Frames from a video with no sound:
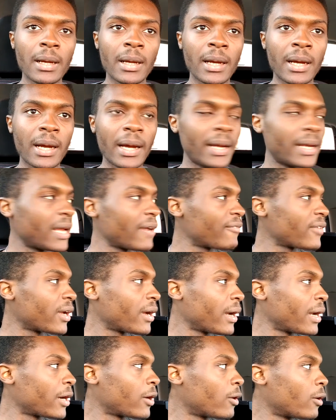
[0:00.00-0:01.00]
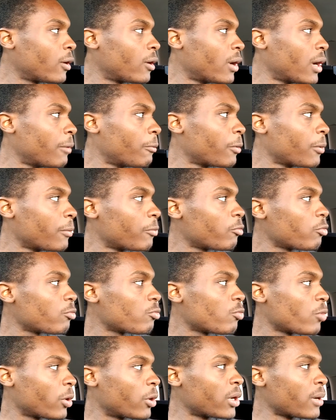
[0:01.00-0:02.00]
I gave the guy a call, and
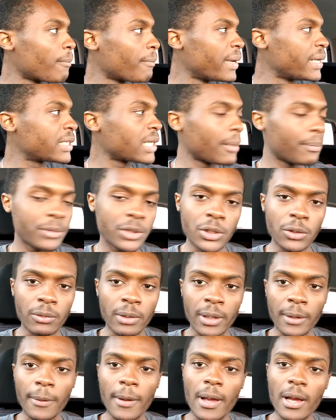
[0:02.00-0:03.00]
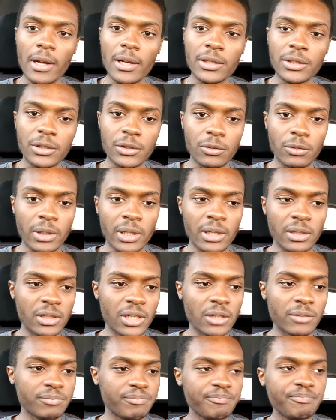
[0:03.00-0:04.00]
we're going to meet up to
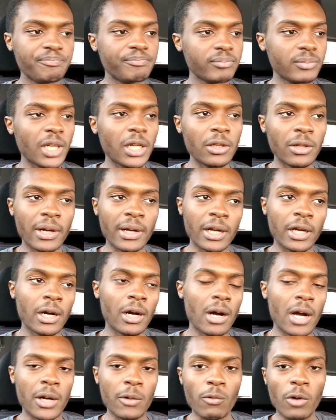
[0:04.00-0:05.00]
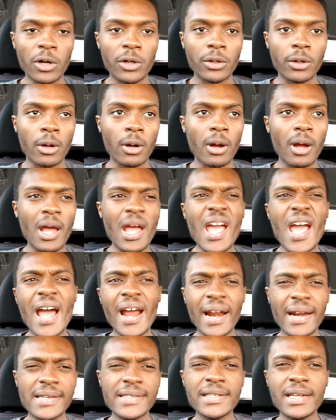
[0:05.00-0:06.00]
you know, look at the car and whatnot,
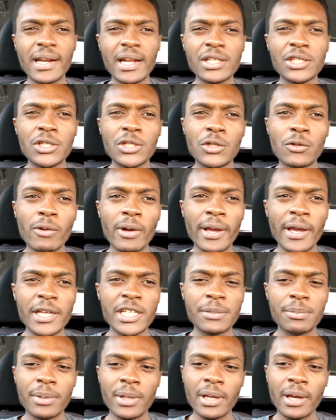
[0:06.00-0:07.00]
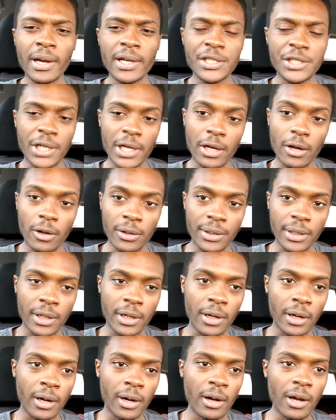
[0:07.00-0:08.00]
and I decided to do a HPI check on
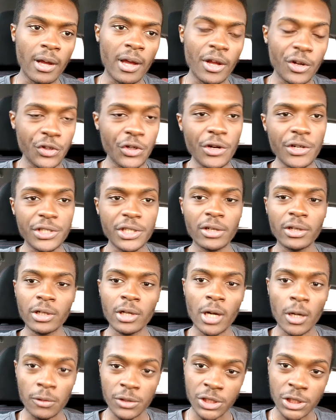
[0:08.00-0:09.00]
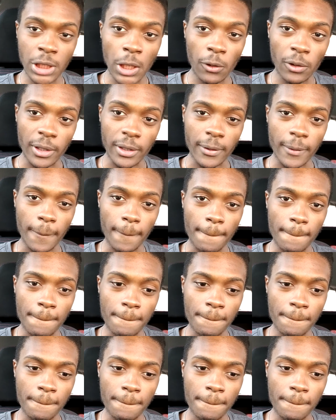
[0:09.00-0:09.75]
the car. Turns out the car was stolen.